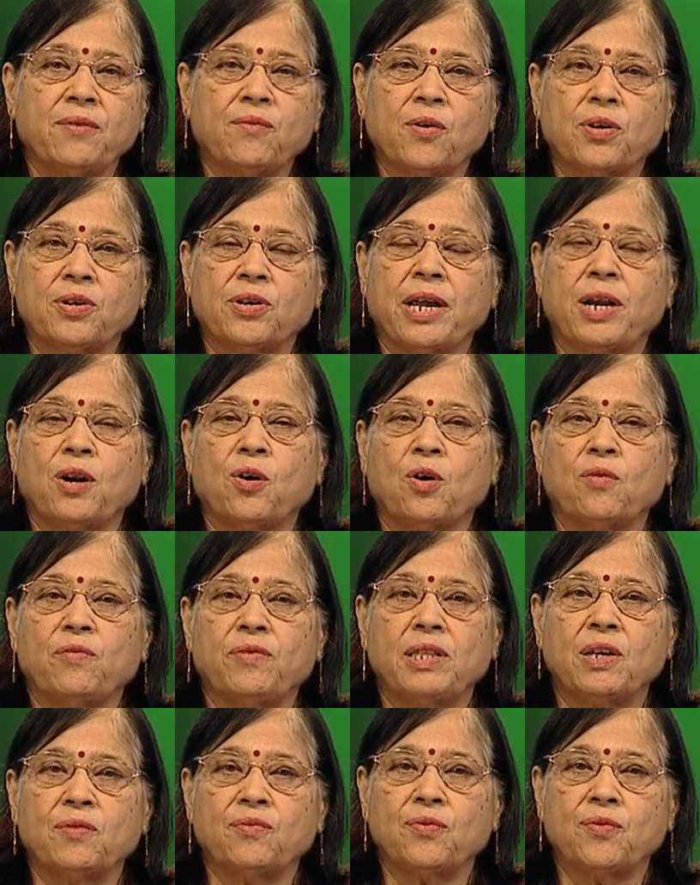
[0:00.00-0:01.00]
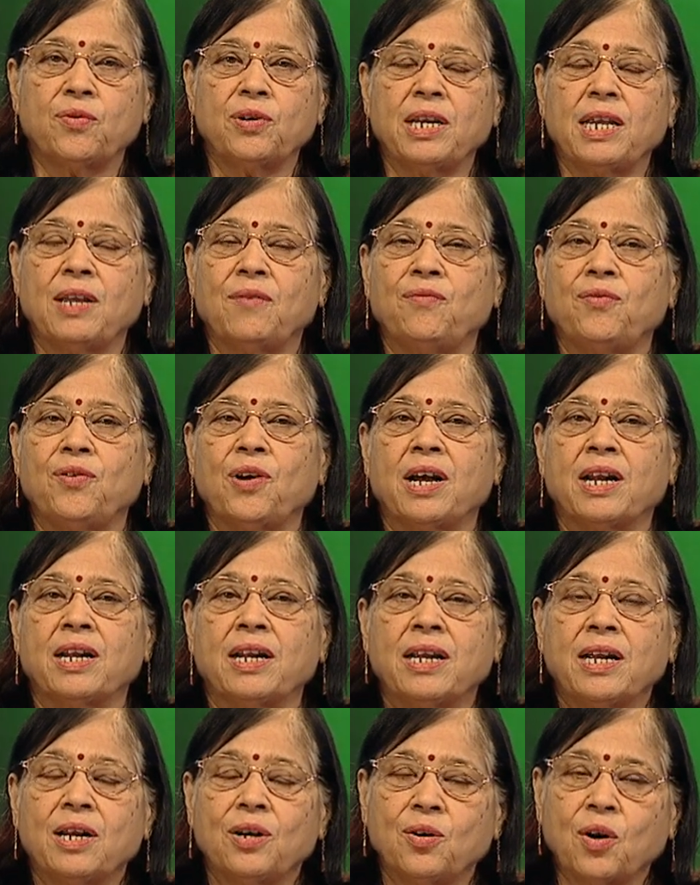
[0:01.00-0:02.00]
water along with the food, if you are
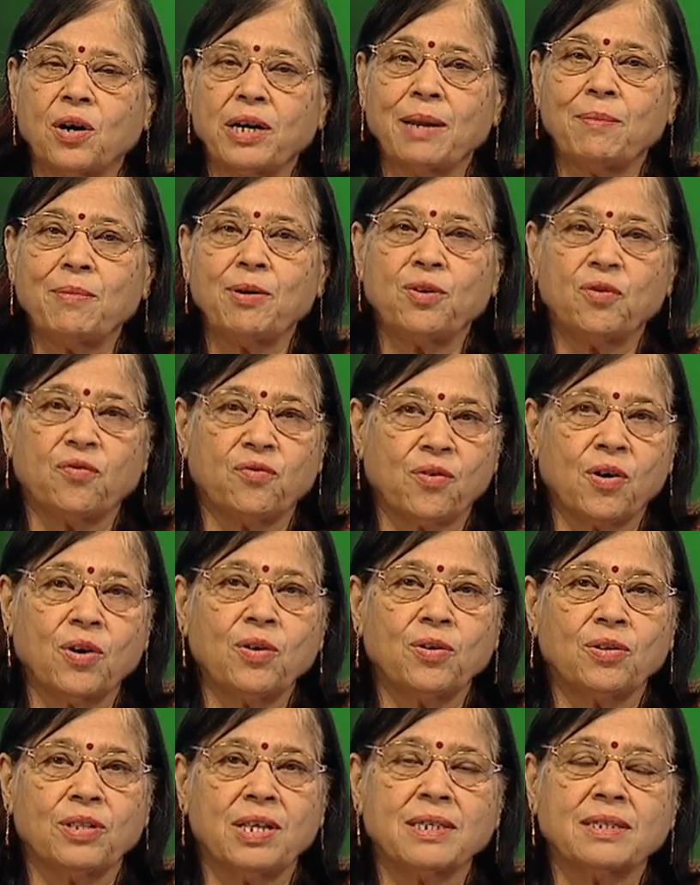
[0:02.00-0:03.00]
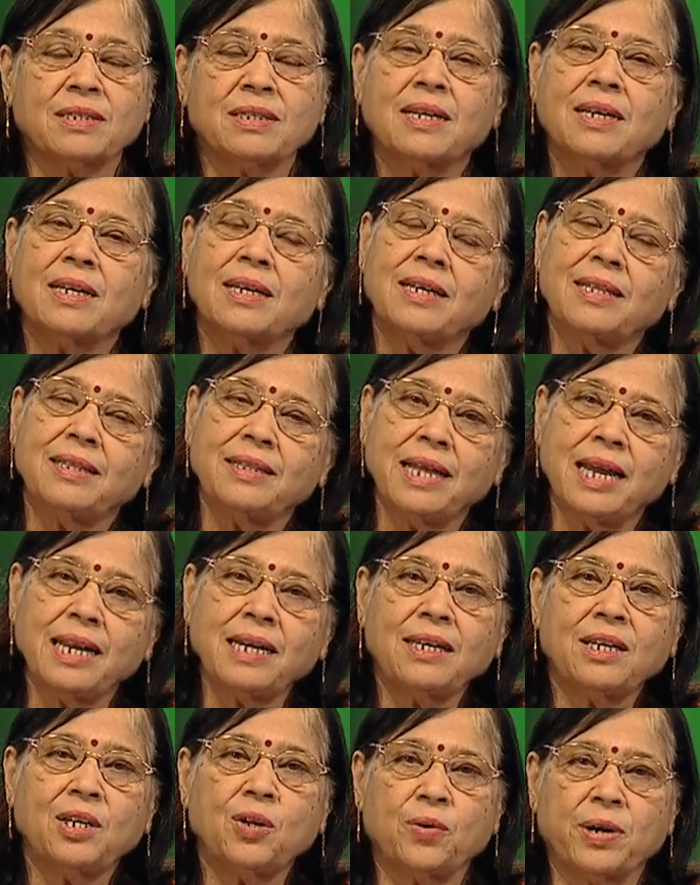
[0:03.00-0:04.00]
not able to follow this,
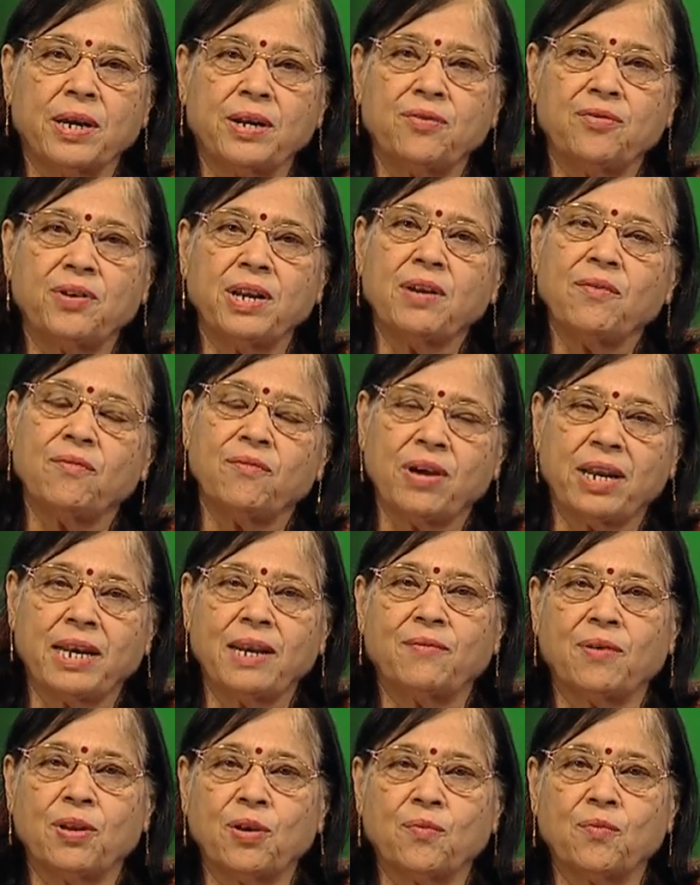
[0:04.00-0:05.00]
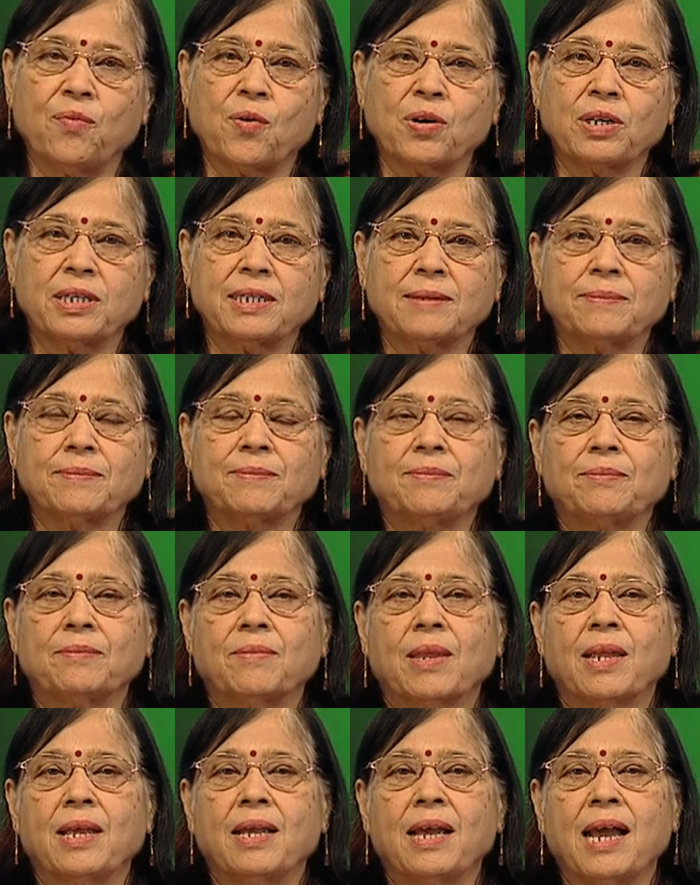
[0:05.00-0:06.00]
then you can drink whenever you want.
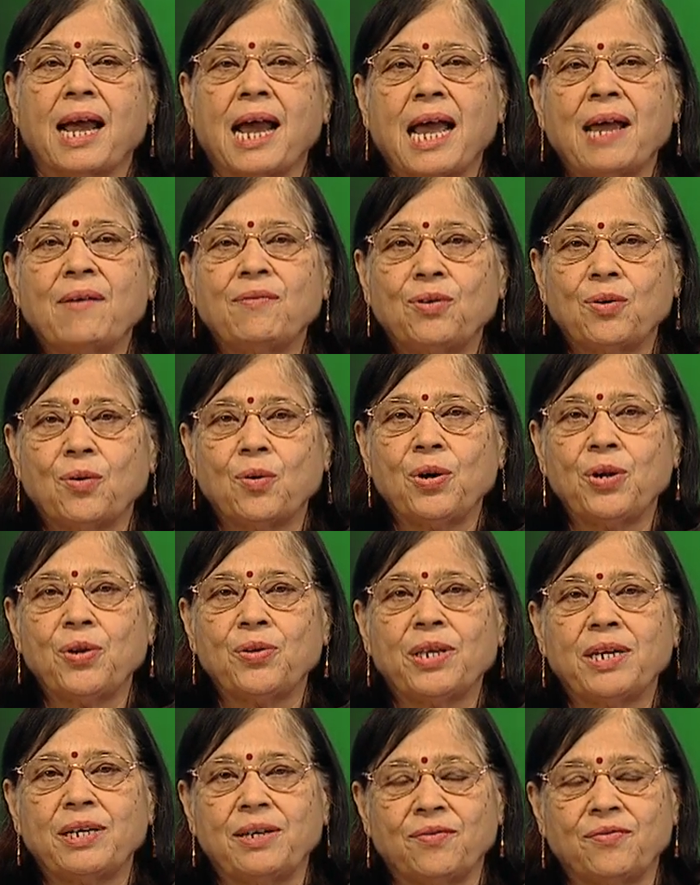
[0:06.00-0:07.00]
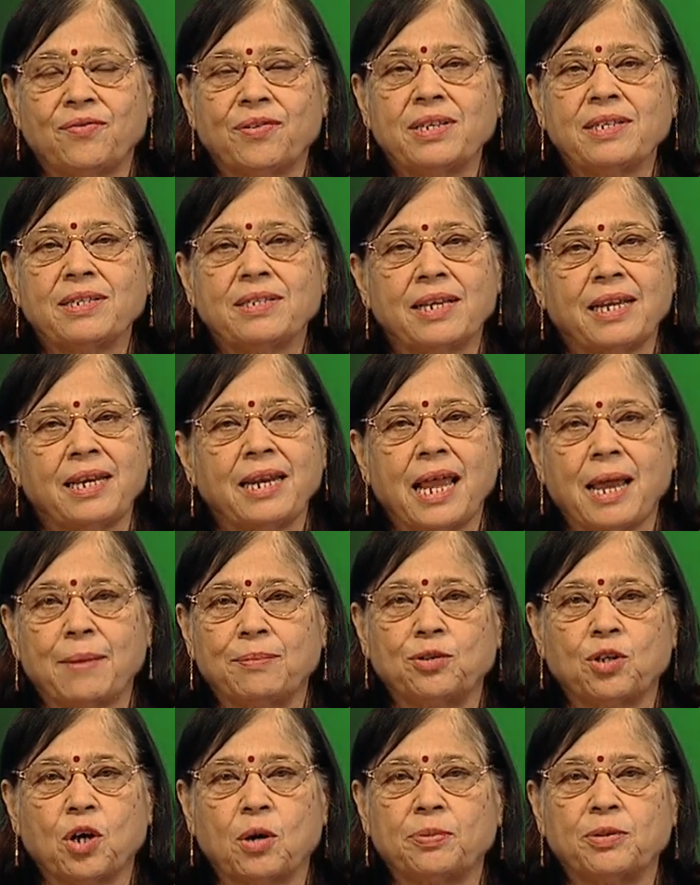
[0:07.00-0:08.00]
I have told you the difference in
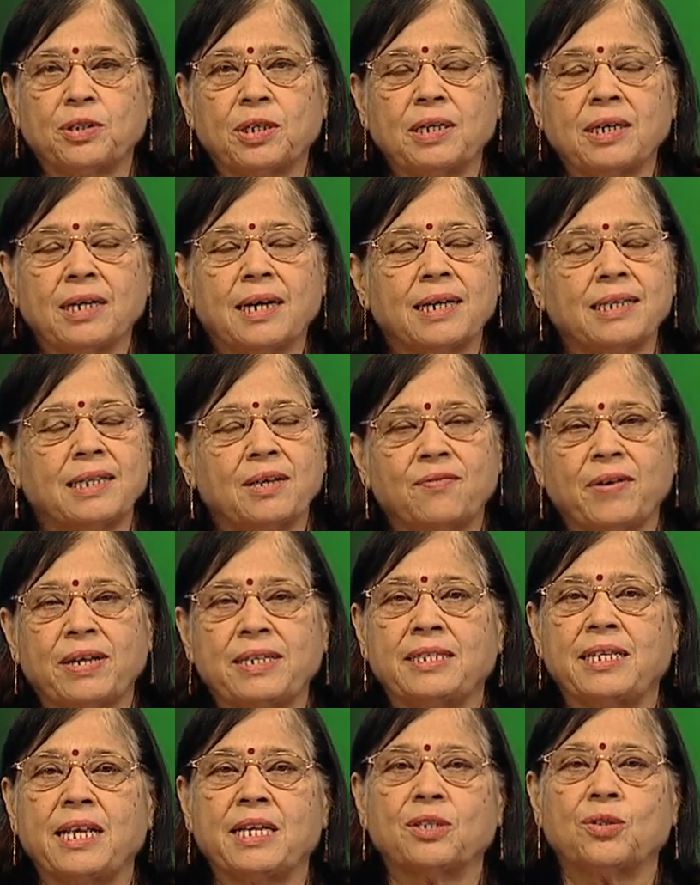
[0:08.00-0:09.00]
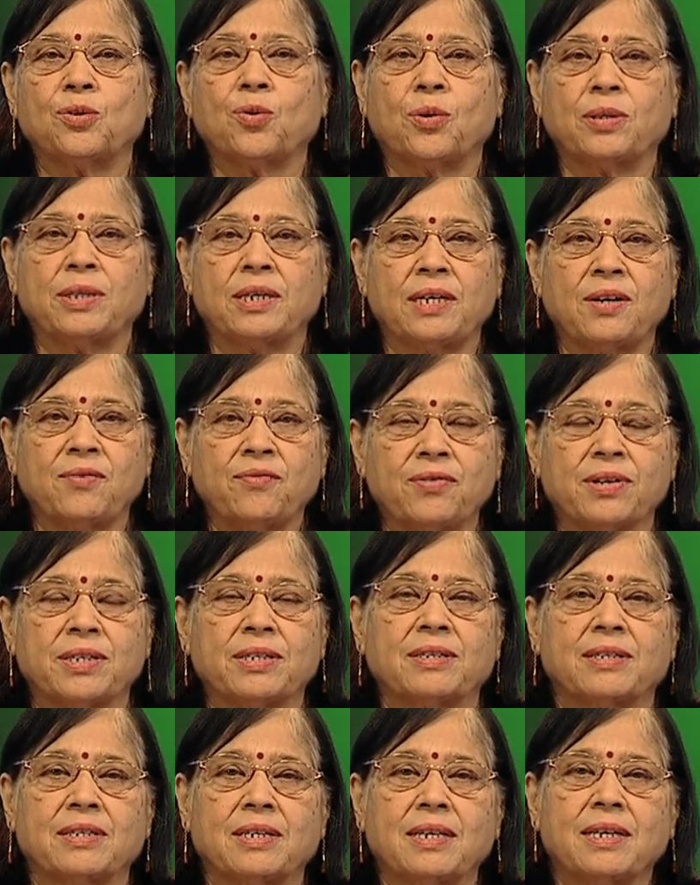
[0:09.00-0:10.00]
absorption, otherwise there is no other
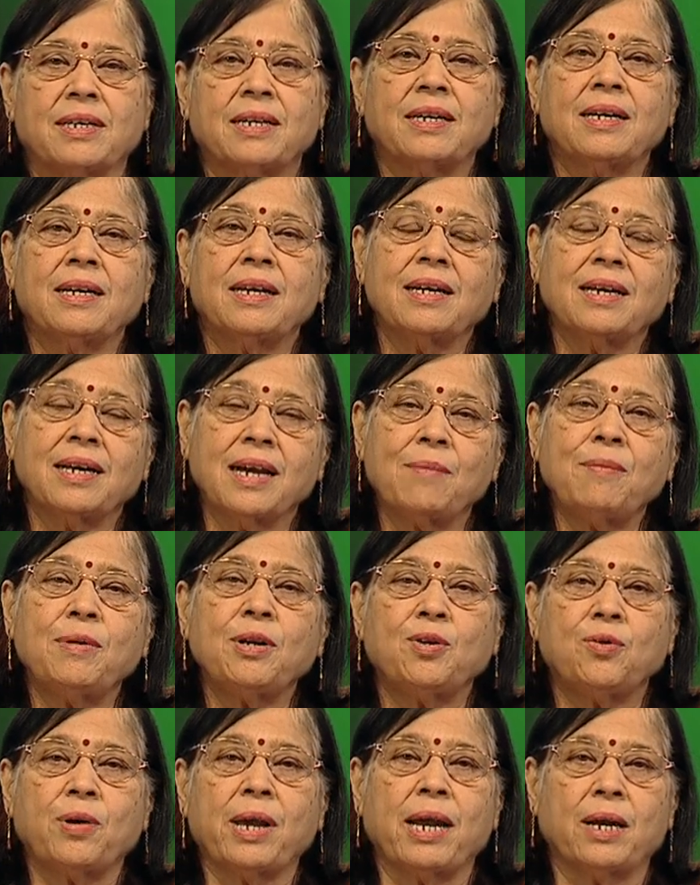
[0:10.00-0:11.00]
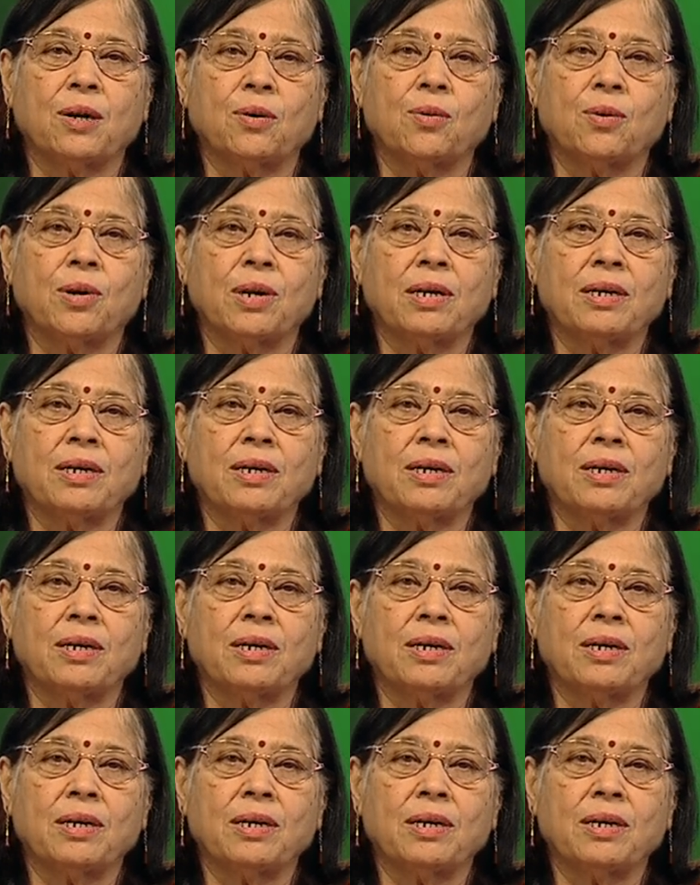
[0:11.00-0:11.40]
difference. Coming to alcohol,